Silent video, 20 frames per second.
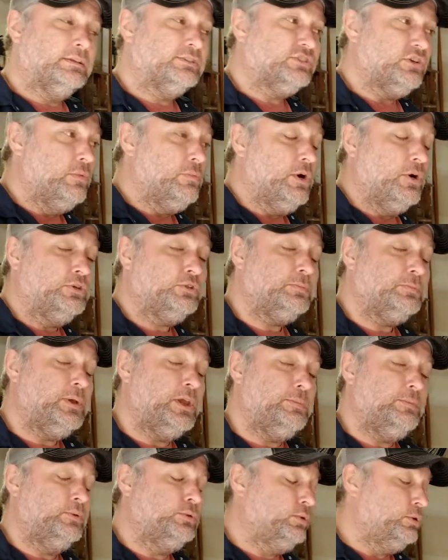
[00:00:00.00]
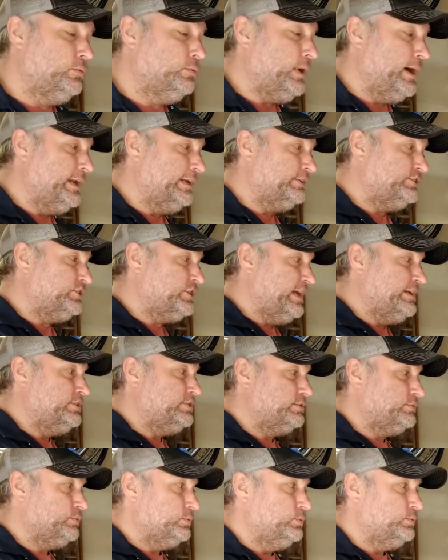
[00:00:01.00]
So most people would want to change
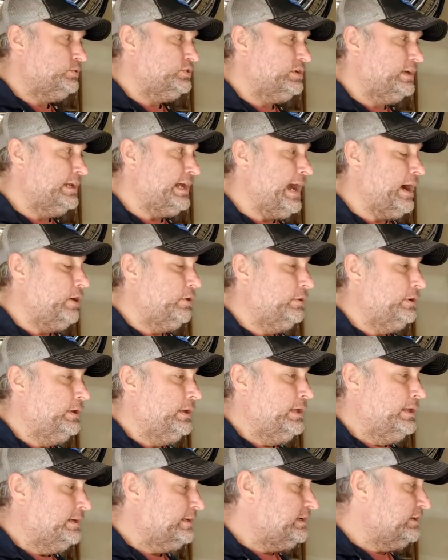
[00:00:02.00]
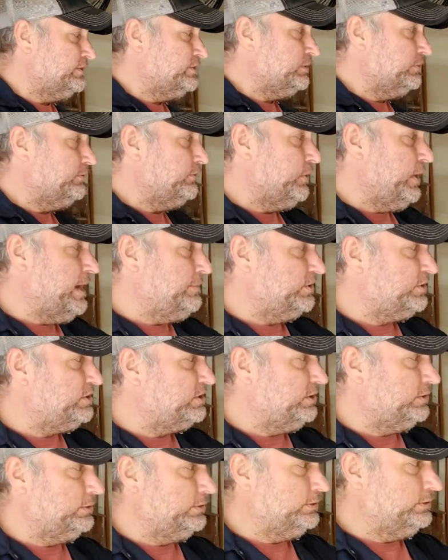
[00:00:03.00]
a group set out because their frame is
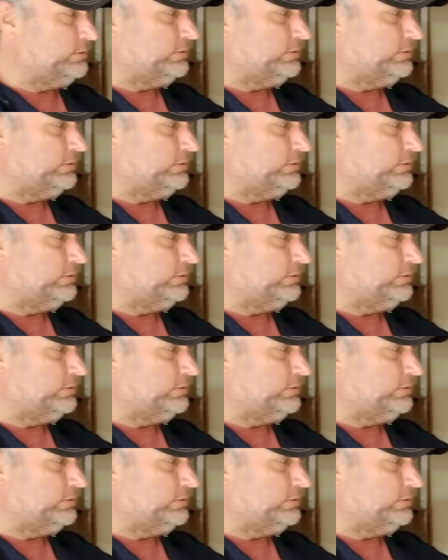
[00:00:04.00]
still